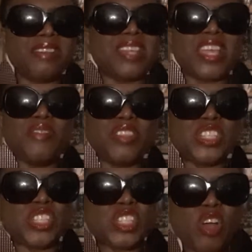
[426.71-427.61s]
I was like, even the
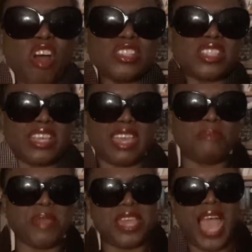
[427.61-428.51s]
Scots are here
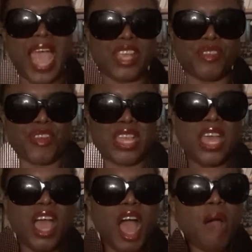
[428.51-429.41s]
being angry
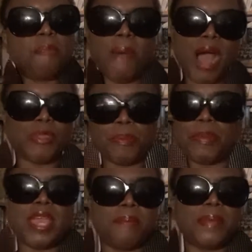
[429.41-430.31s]
about the
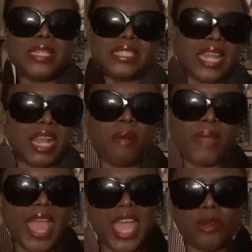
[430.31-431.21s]
BNP setting up
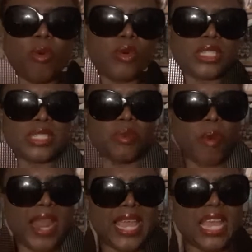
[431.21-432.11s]
their headquarters in
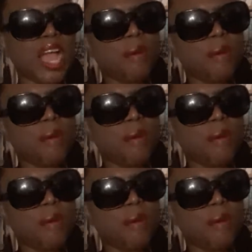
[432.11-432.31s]
Welling.